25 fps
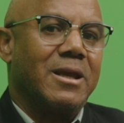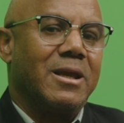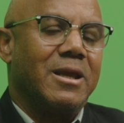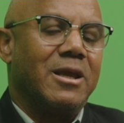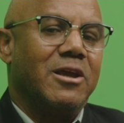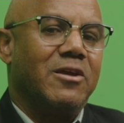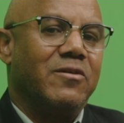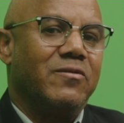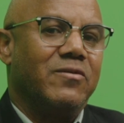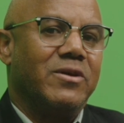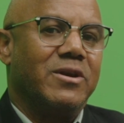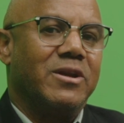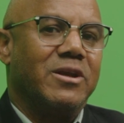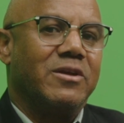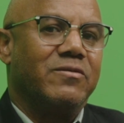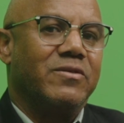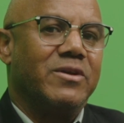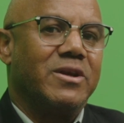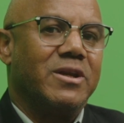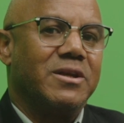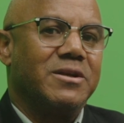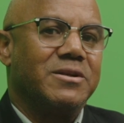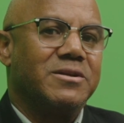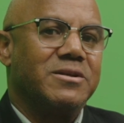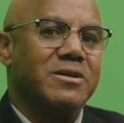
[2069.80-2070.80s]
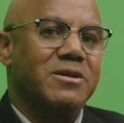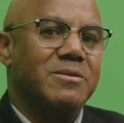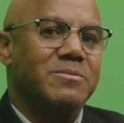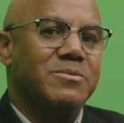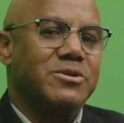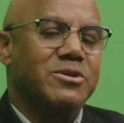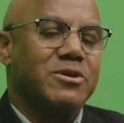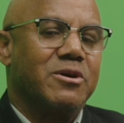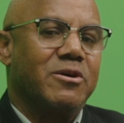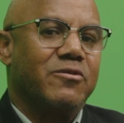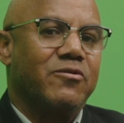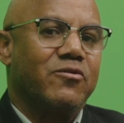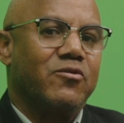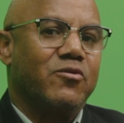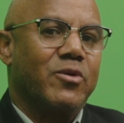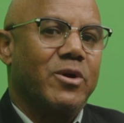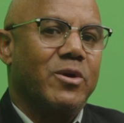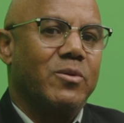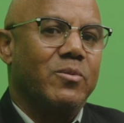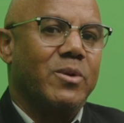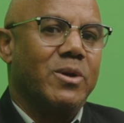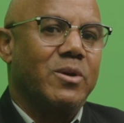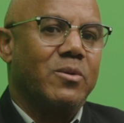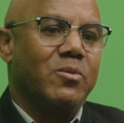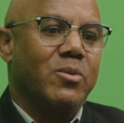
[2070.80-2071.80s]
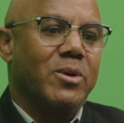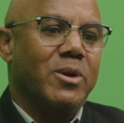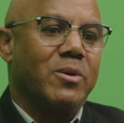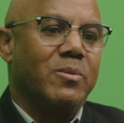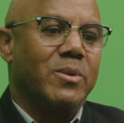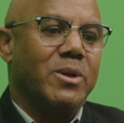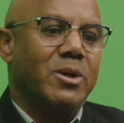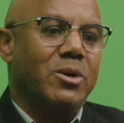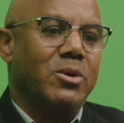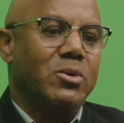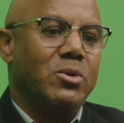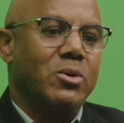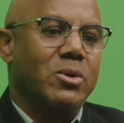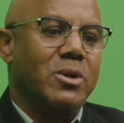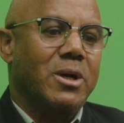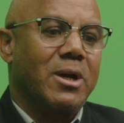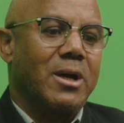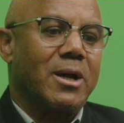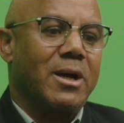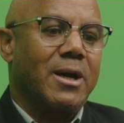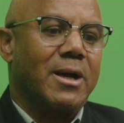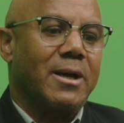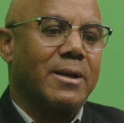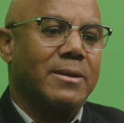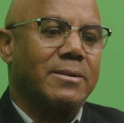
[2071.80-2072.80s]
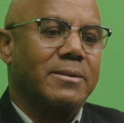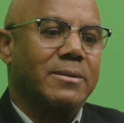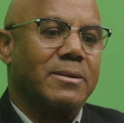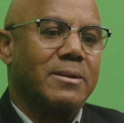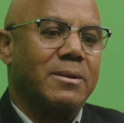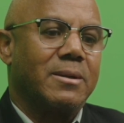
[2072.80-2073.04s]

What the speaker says: even in terms of when we look at